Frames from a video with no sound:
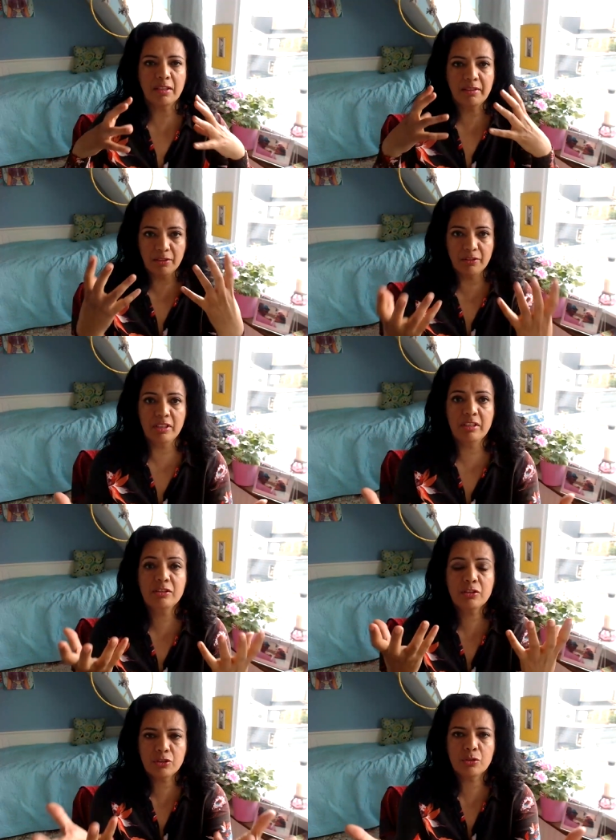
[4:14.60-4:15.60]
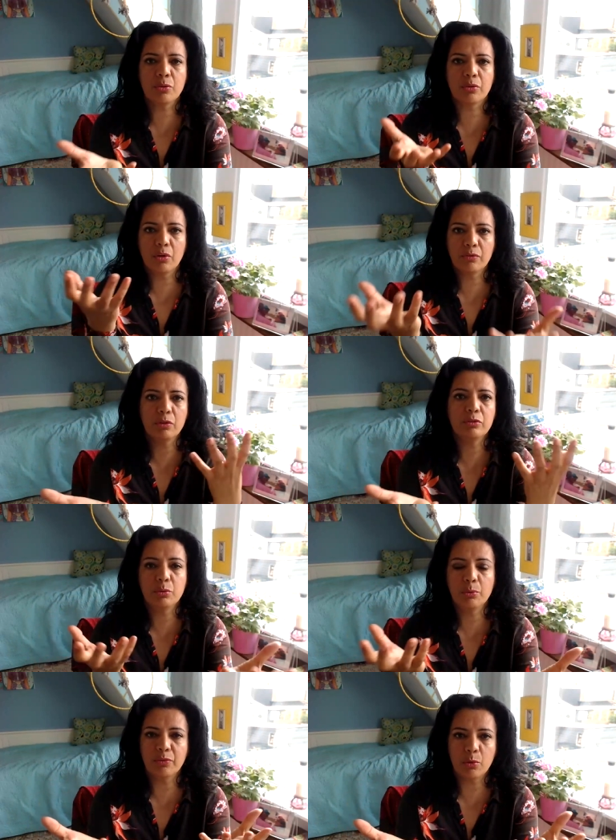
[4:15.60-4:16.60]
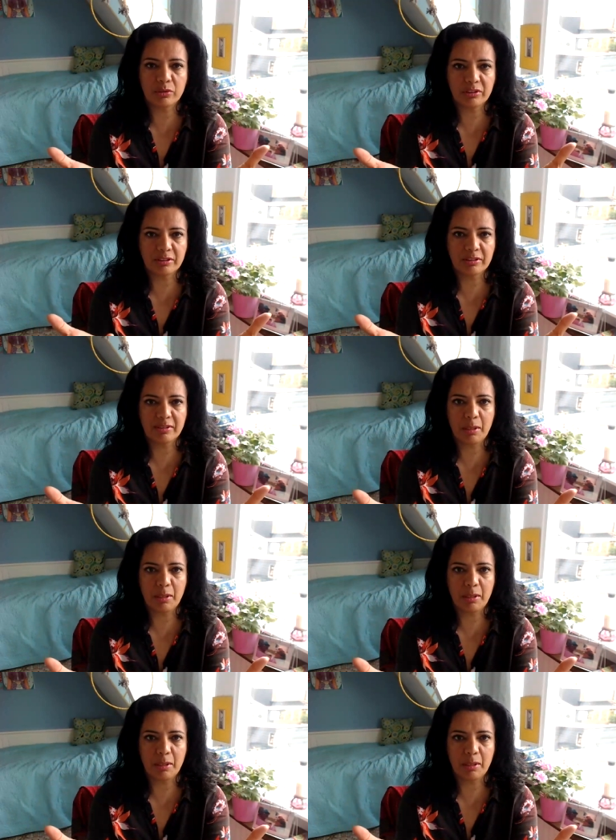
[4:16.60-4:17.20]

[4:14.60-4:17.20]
that there is the truth of those two forces.